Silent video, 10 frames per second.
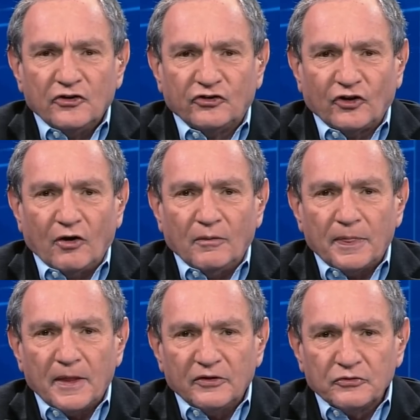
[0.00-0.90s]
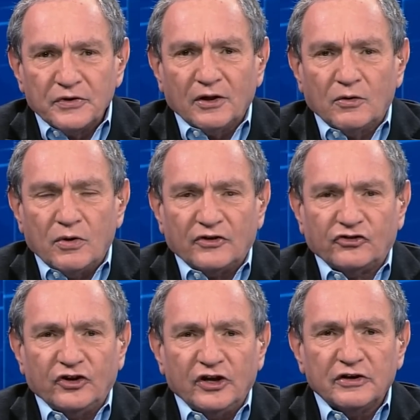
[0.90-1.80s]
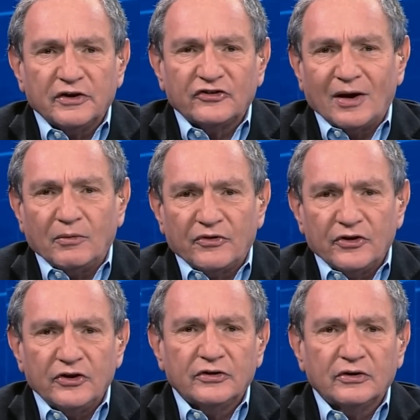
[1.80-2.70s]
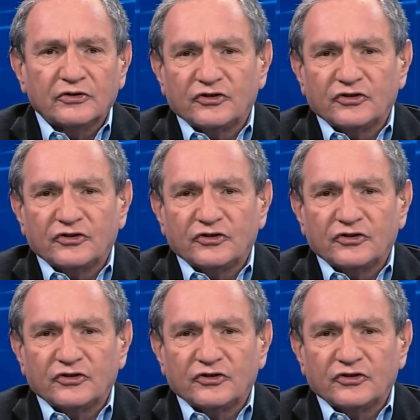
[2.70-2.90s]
So the real question here is not whether the euro